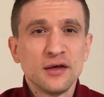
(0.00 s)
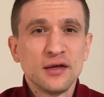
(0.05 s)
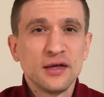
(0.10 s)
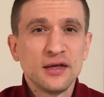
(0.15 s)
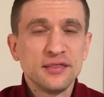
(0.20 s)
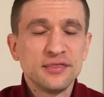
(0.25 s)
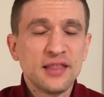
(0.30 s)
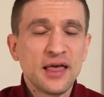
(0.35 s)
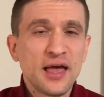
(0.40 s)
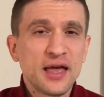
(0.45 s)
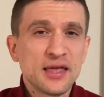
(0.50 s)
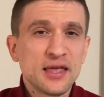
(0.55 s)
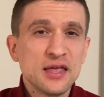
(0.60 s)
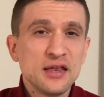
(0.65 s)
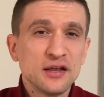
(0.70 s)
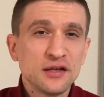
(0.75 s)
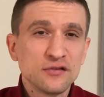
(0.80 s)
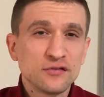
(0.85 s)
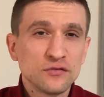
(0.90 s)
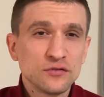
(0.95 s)
in that he
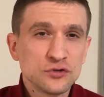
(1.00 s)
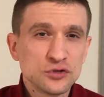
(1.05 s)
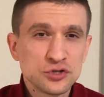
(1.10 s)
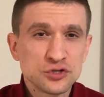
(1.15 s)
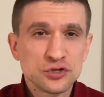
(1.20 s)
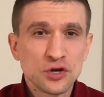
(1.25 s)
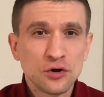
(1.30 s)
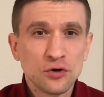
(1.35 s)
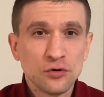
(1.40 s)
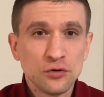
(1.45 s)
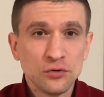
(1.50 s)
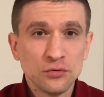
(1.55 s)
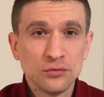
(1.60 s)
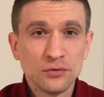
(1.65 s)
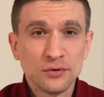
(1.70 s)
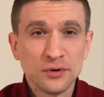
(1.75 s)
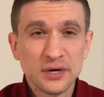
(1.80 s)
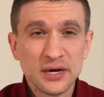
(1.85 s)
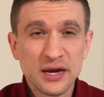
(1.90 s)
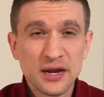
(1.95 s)
doesn't show
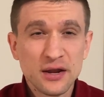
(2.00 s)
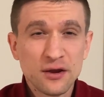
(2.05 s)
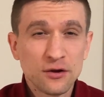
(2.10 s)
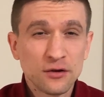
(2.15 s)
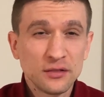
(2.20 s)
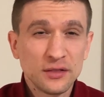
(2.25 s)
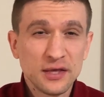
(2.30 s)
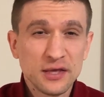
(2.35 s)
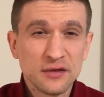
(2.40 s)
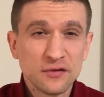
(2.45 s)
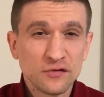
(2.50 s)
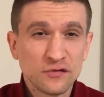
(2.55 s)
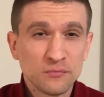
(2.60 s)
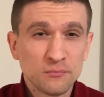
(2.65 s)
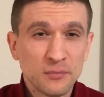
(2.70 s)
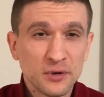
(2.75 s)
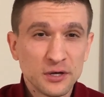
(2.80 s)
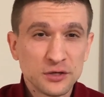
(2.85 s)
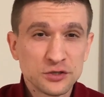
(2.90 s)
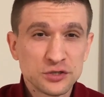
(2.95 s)
nearly as
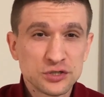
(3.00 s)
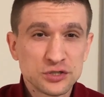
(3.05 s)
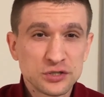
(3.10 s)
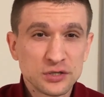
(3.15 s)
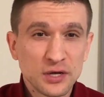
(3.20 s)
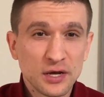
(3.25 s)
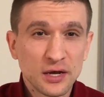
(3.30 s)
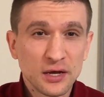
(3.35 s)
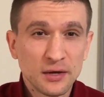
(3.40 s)
much